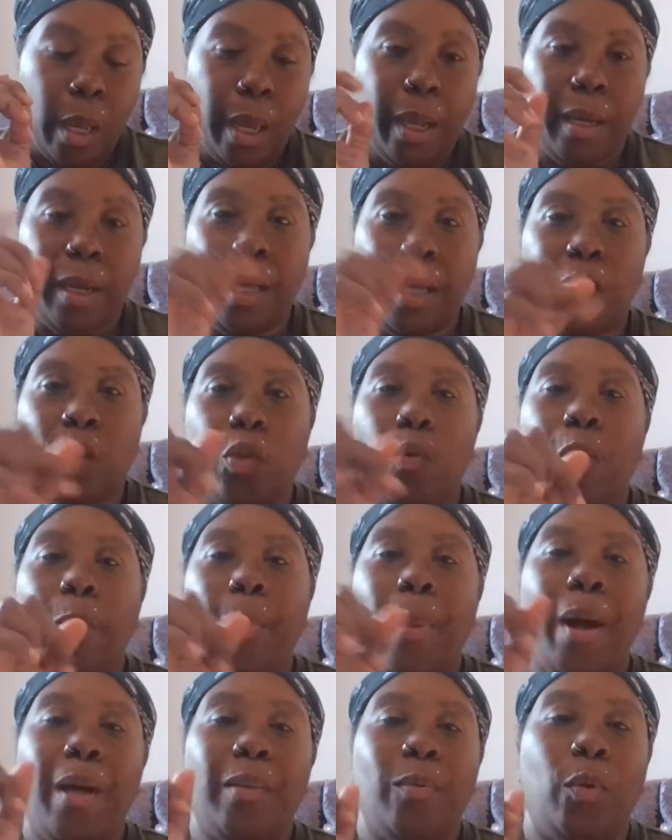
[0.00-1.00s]
and I saw her
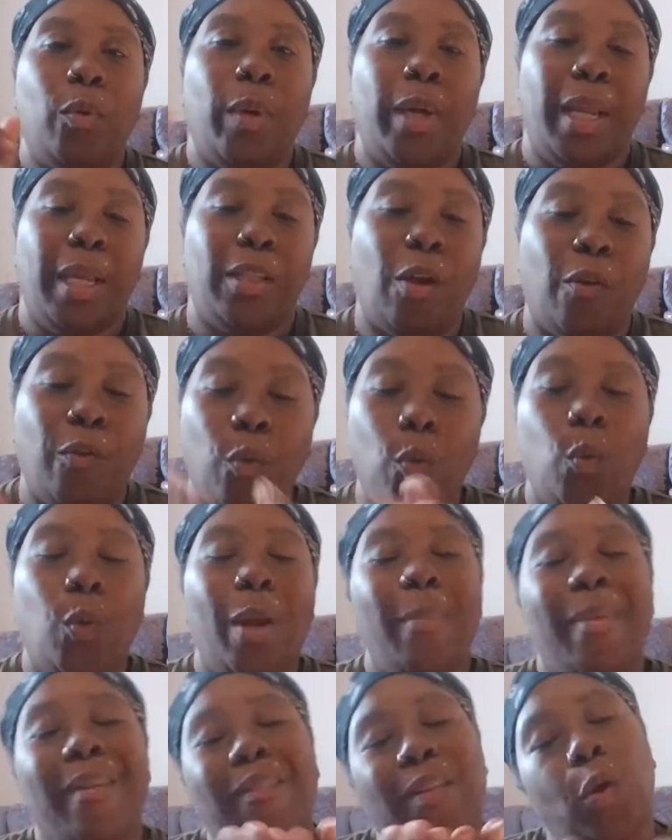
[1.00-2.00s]
passport in there, so I thought,
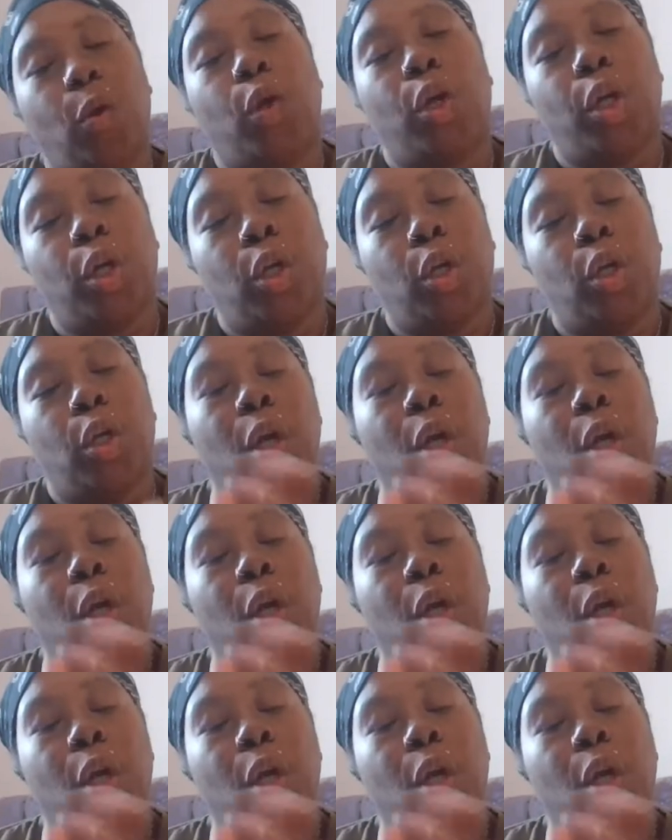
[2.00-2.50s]
well, let me have a look.